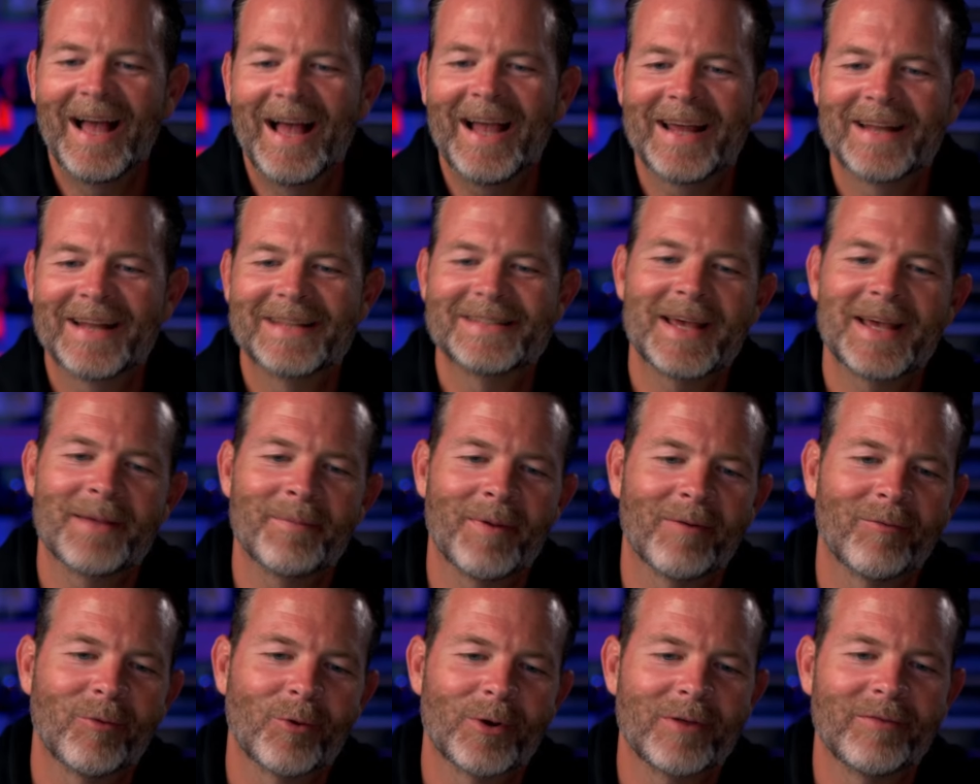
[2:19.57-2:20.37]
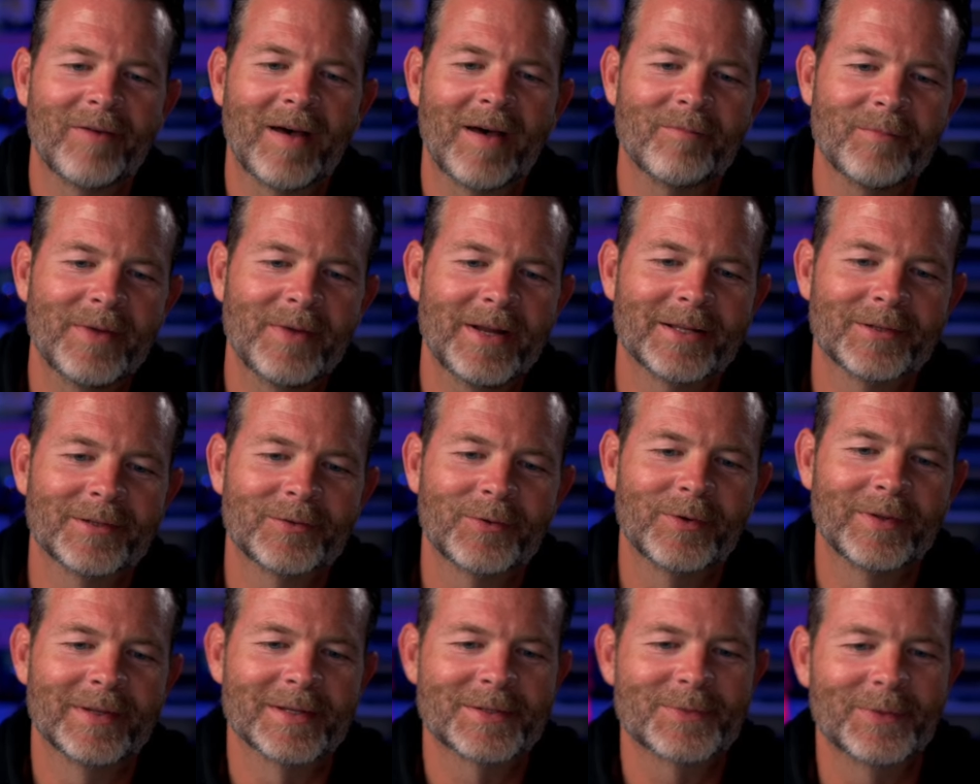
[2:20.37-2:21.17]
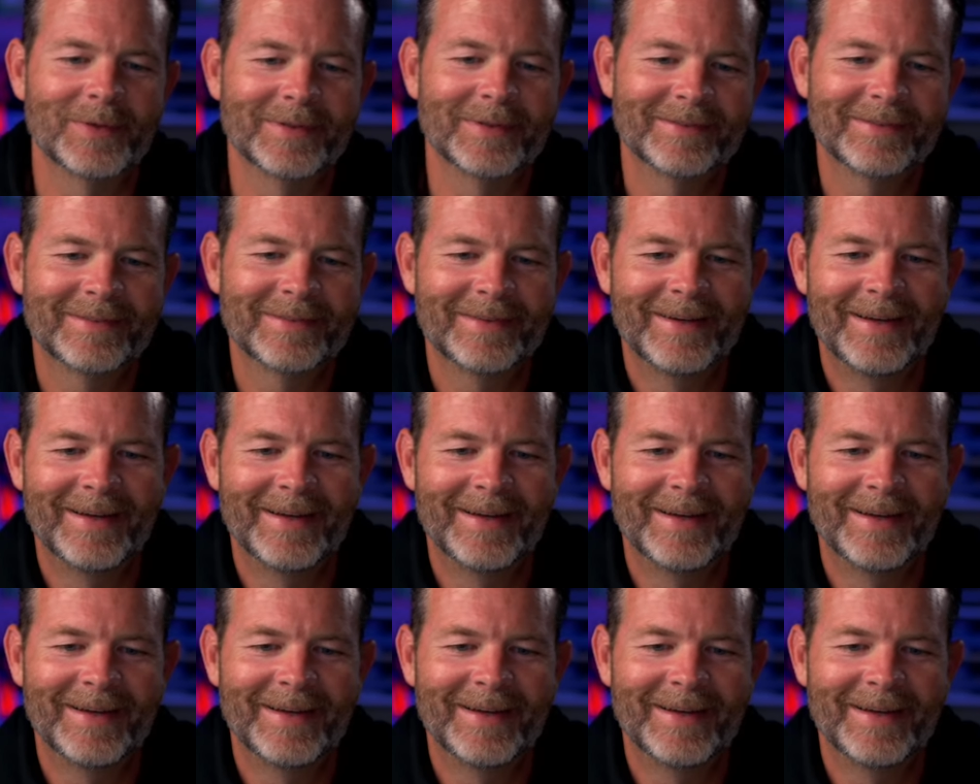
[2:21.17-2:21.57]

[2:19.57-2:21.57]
got to take my forty-five minutes for this one.